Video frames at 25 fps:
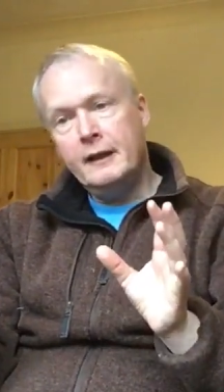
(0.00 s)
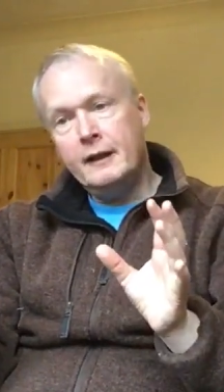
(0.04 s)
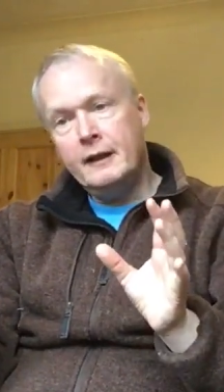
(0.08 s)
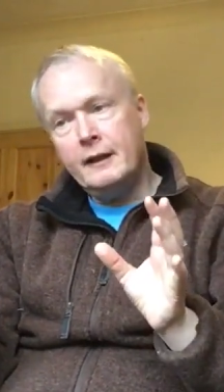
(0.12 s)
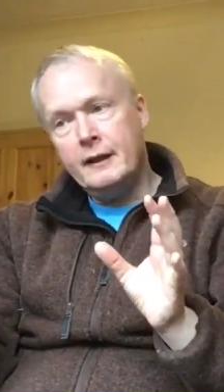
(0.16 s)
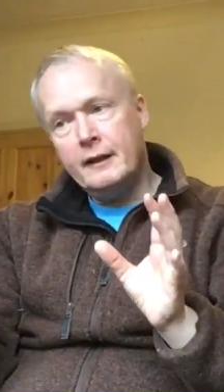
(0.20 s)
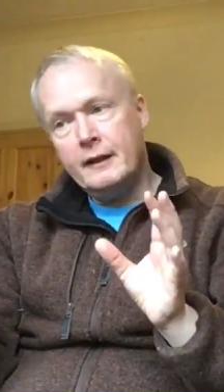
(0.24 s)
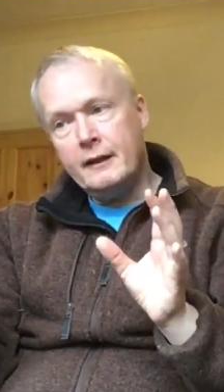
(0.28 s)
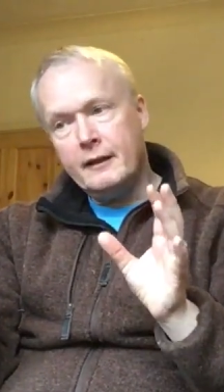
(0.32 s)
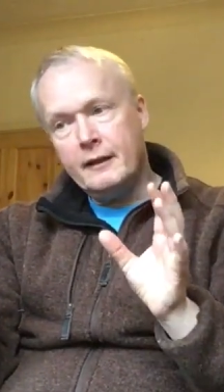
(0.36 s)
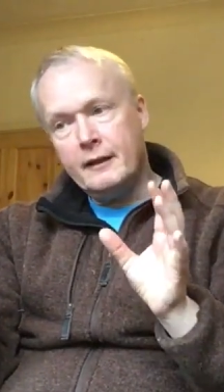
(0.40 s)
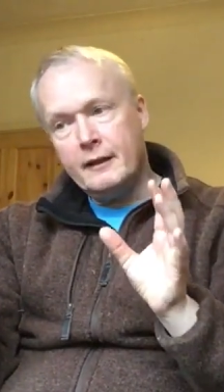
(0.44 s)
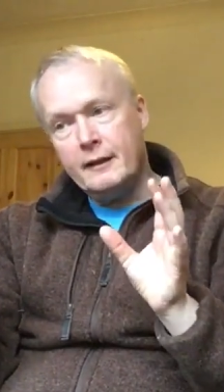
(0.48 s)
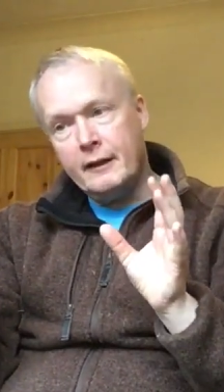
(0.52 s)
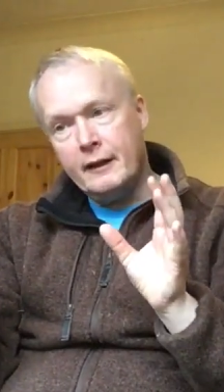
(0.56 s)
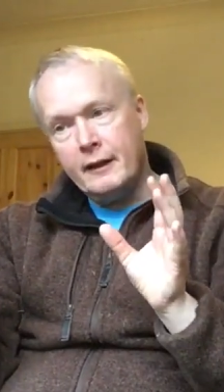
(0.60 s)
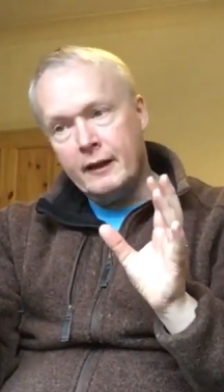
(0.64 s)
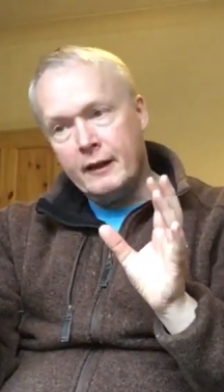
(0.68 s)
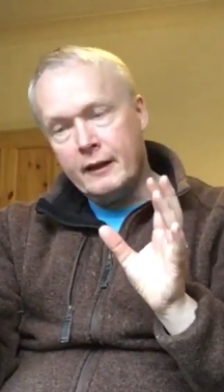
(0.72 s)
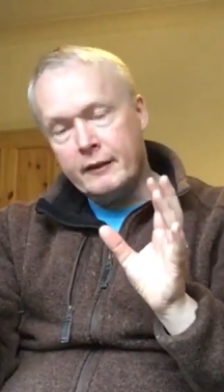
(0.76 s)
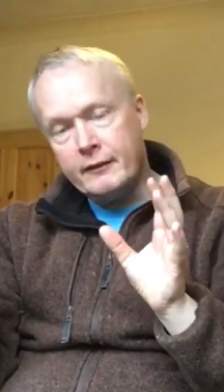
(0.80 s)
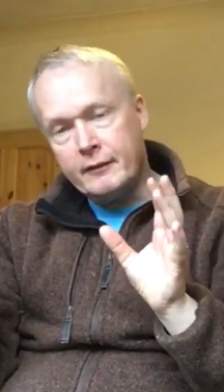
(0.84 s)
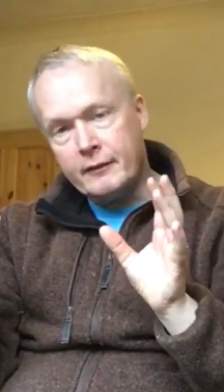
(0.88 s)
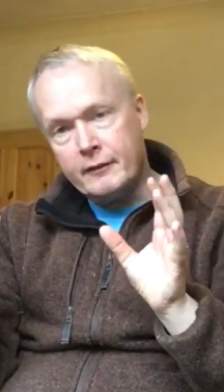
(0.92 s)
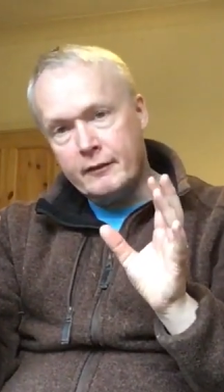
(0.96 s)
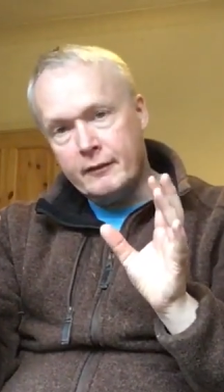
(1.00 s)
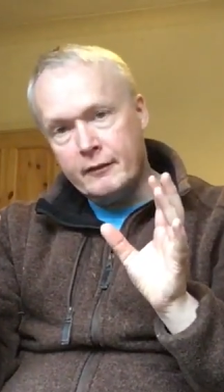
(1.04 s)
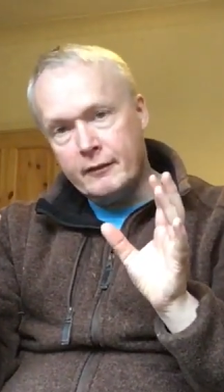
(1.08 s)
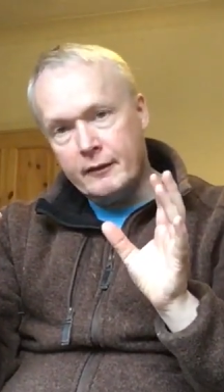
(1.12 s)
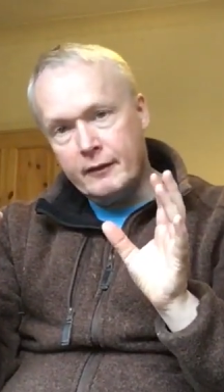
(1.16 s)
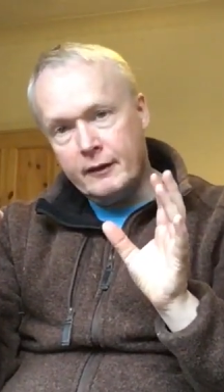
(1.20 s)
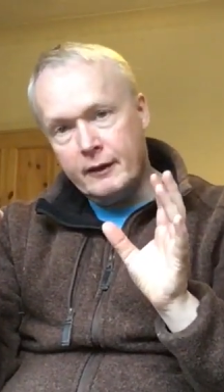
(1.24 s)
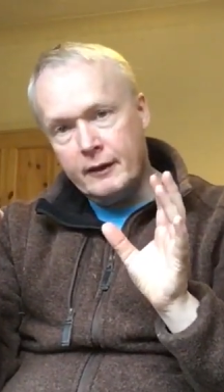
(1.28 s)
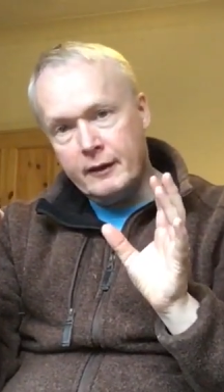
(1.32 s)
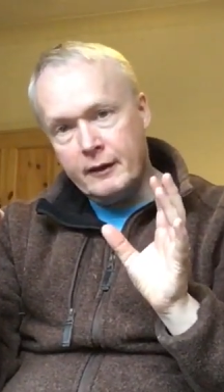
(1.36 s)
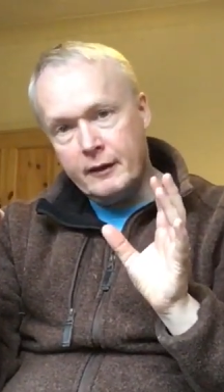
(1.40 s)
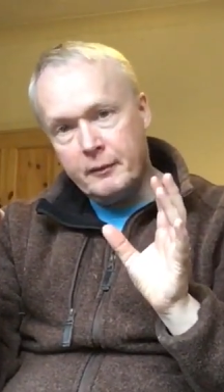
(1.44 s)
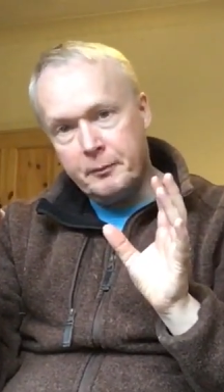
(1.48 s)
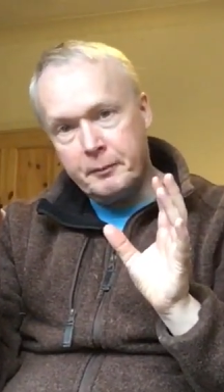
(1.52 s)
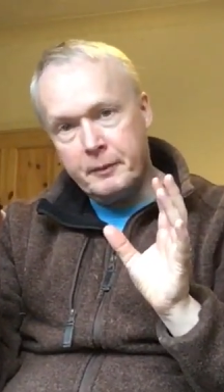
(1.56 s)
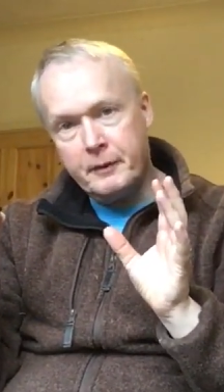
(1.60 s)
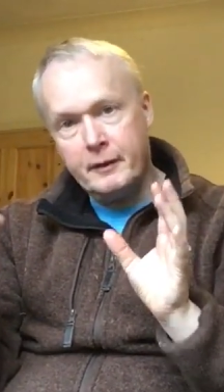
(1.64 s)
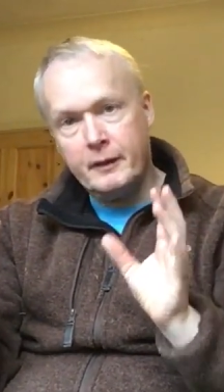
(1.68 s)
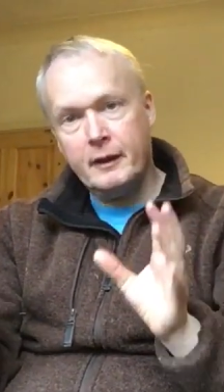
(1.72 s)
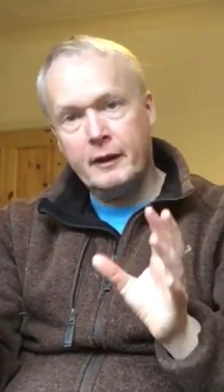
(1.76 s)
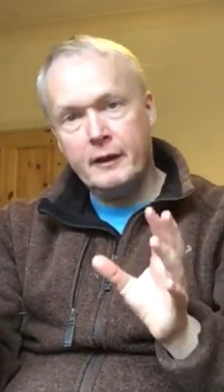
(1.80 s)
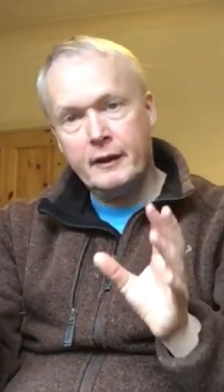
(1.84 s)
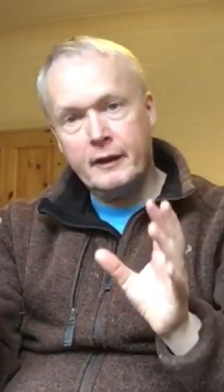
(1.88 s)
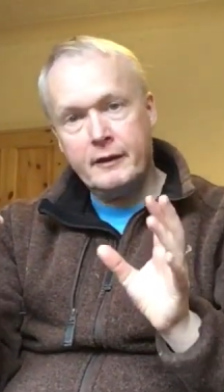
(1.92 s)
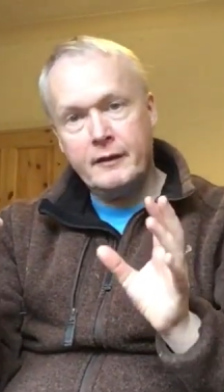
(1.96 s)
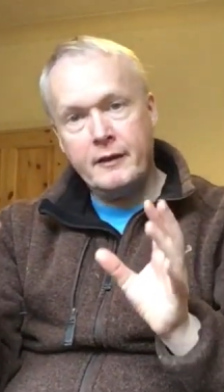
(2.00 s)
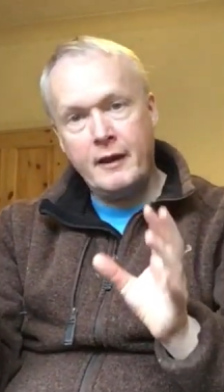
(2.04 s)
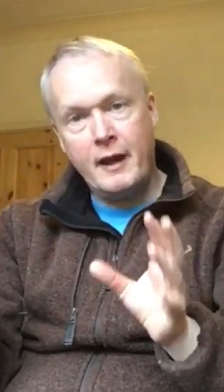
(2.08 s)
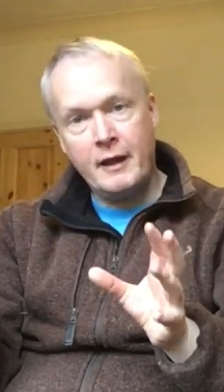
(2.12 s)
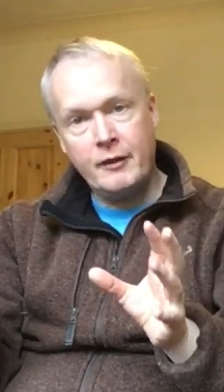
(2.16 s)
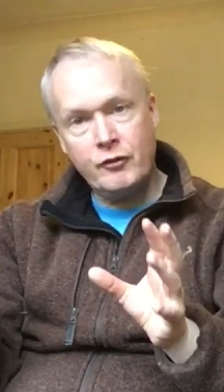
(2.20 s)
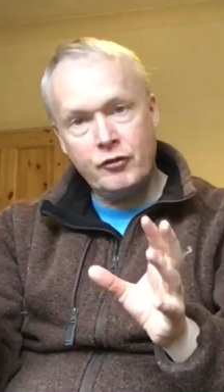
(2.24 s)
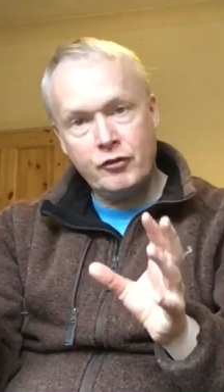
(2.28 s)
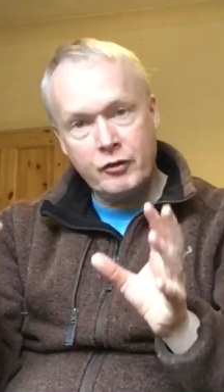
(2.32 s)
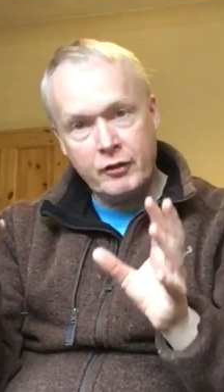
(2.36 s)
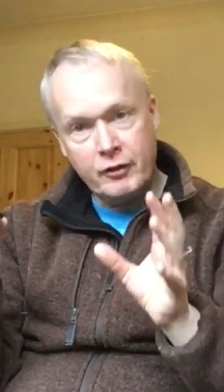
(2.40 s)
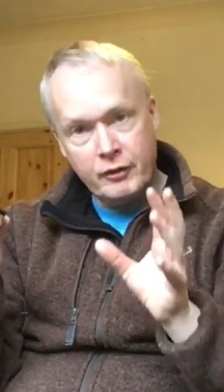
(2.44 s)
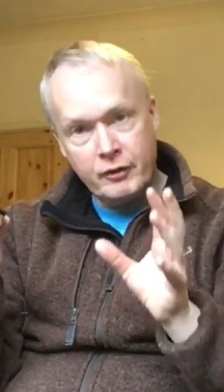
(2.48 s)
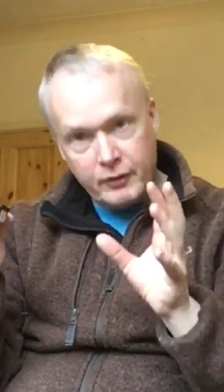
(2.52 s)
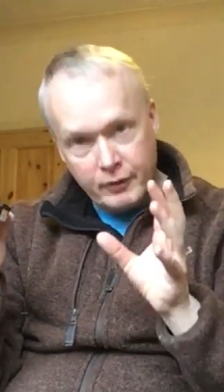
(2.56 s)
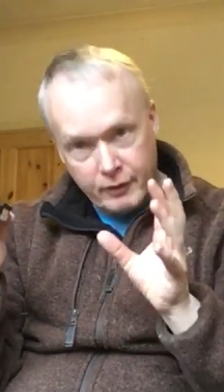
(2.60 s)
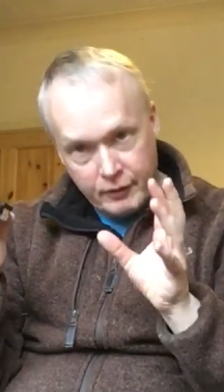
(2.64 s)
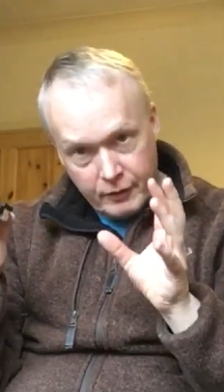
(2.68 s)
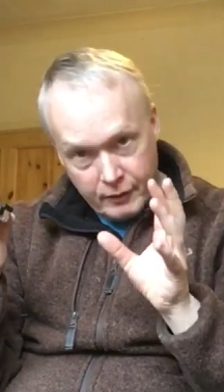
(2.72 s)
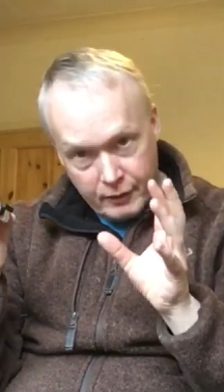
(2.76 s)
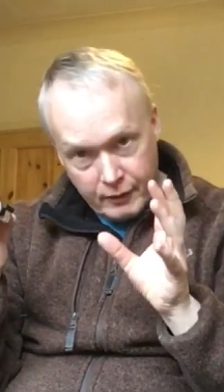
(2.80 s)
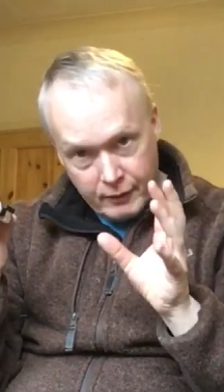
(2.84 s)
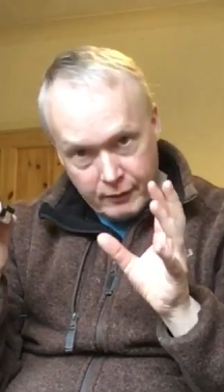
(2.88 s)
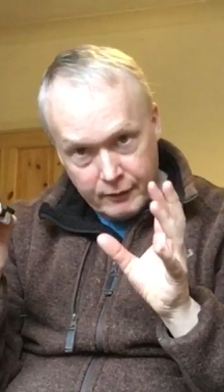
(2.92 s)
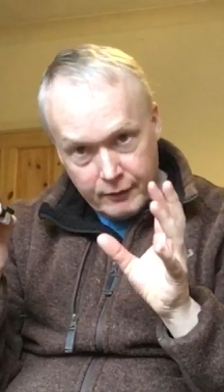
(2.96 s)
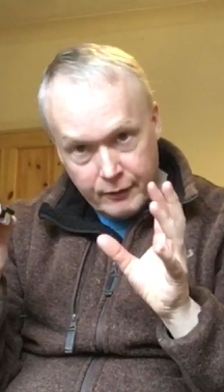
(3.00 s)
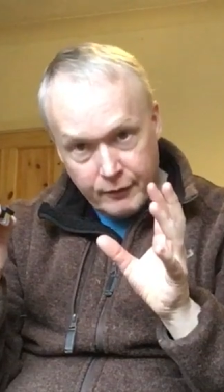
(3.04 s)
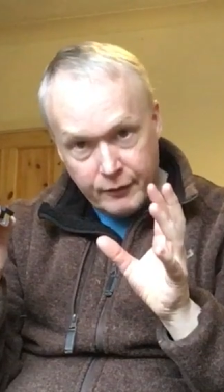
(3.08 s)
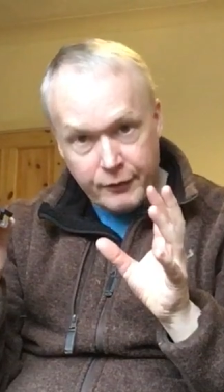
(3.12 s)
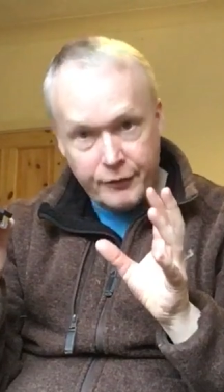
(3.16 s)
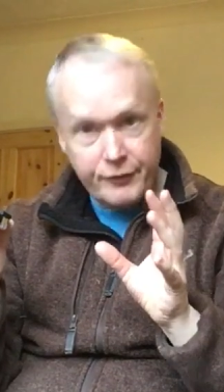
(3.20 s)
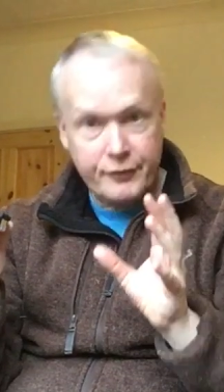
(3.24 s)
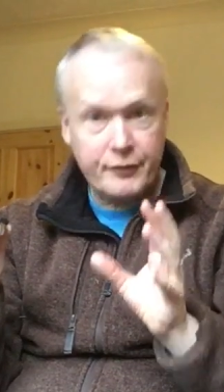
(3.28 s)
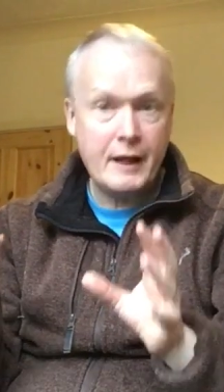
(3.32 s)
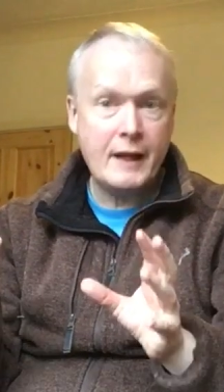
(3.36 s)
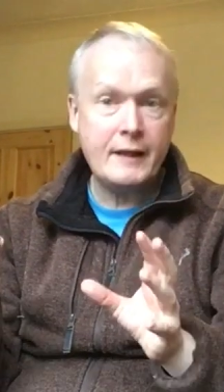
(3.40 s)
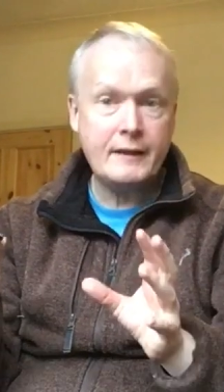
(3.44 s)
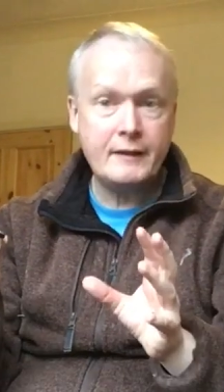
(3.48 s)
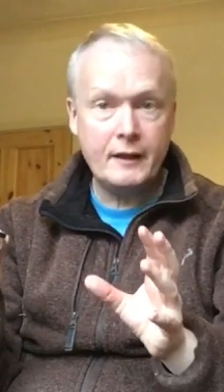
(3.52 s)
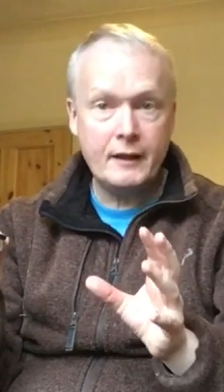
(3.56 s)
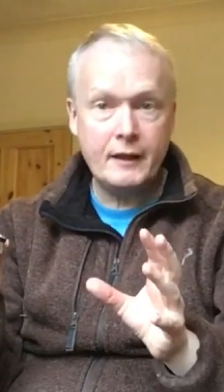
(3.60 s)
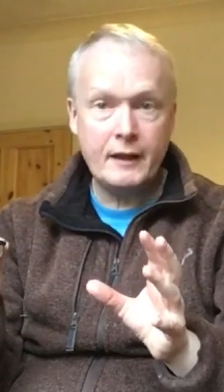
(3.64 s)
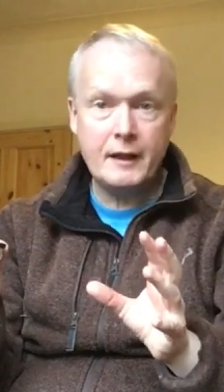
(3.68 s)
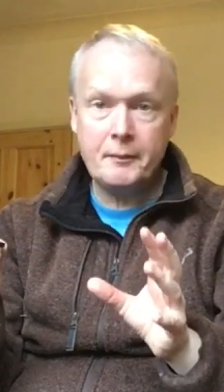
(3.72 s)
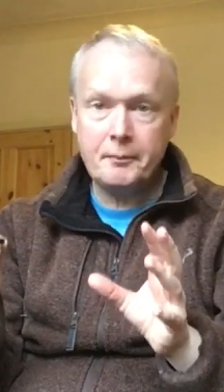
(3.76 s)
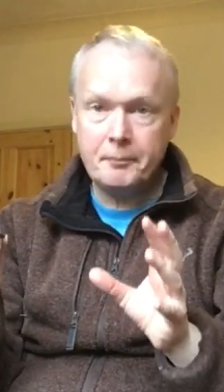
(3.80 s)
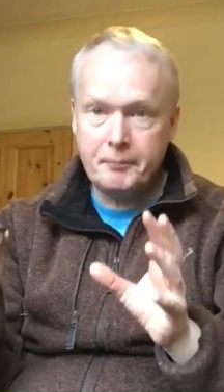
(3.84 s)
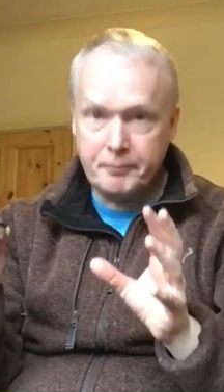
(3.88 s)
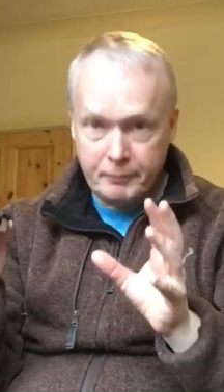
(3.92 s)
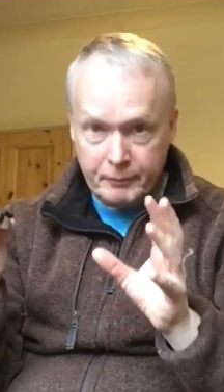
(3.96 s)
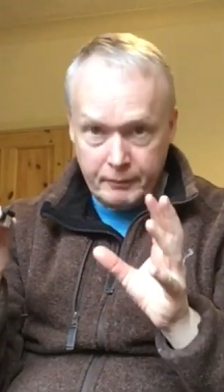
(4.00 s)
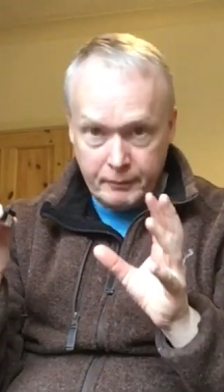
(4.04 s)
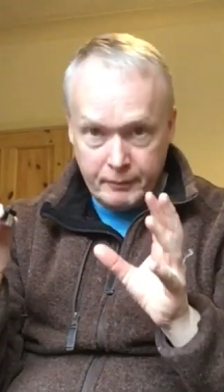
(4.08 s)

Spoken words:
it needed particular attention to setting up,